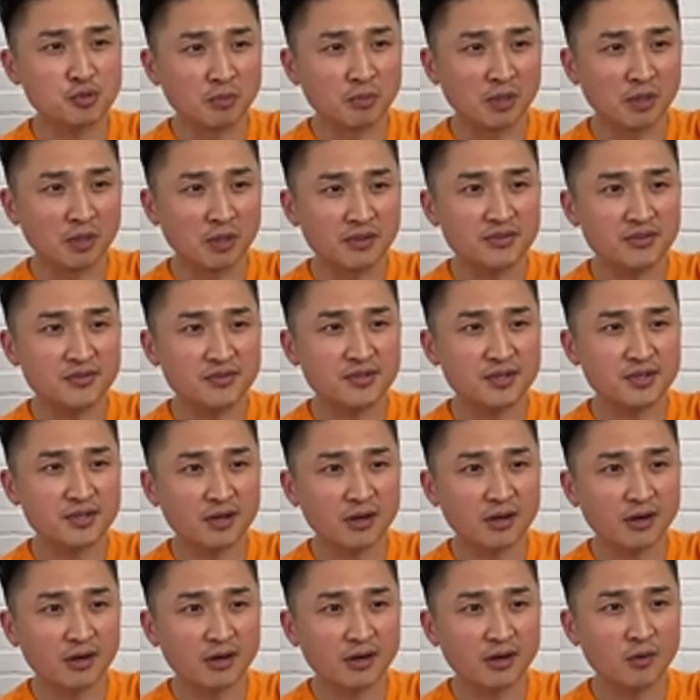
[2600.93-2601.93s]
and to see
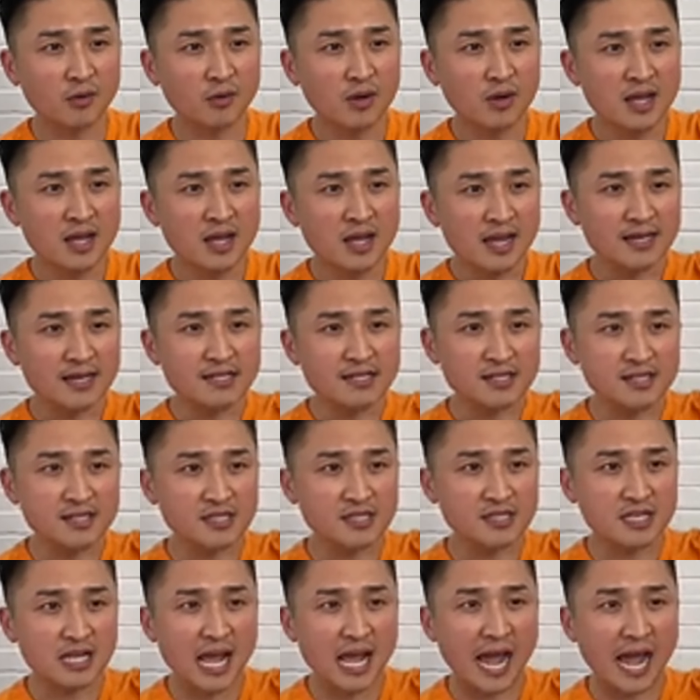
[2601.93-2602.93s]
how that note
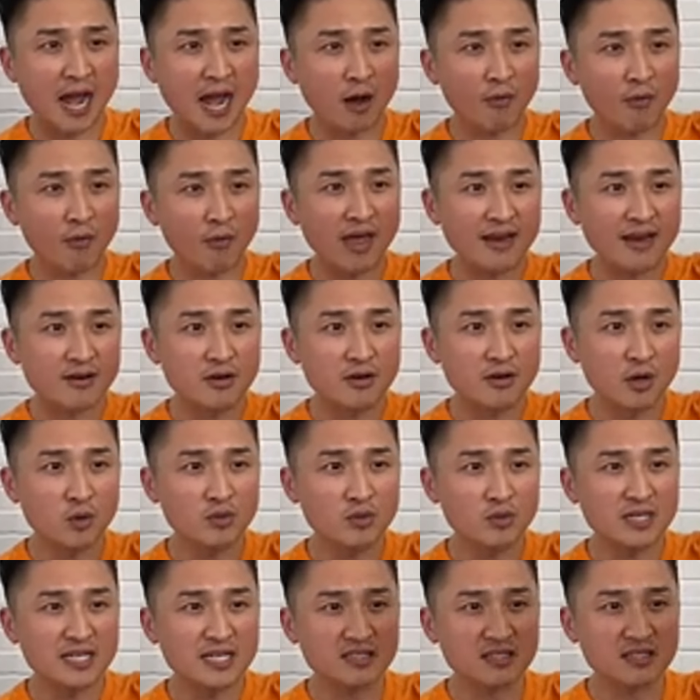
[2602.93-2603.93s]
is connected to
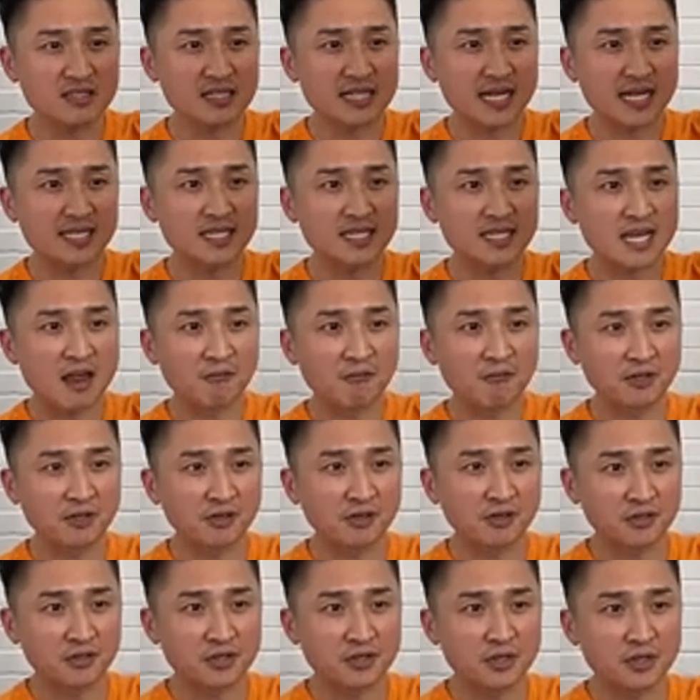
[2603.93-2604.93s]
every other note in my
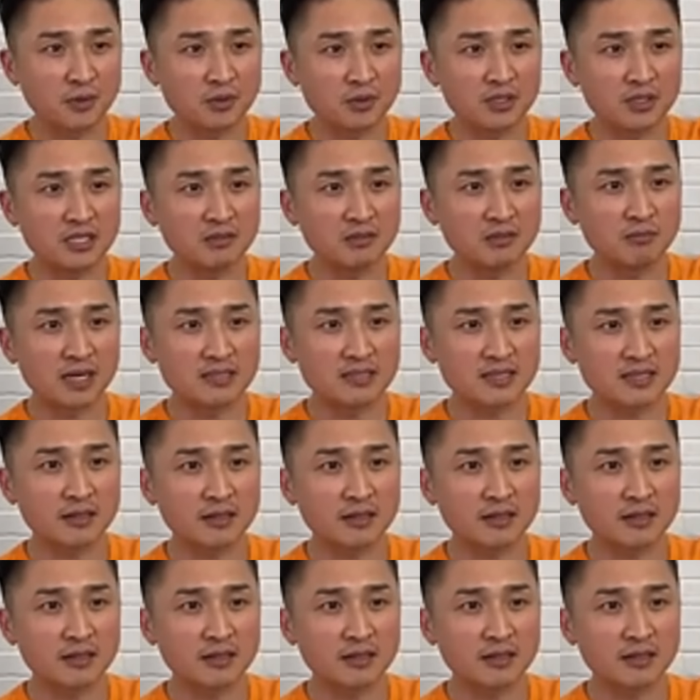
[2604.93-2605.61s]
Zettelkasten.